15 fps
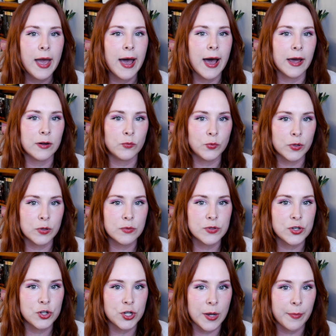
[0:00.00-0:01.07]
on Rune's
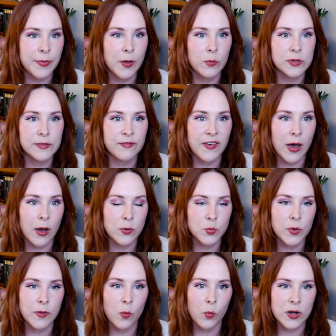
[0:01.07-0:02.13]
ship that was found
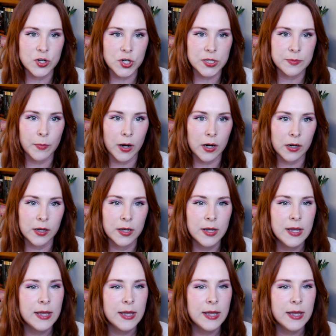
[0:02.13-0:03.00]
with a witch's mark.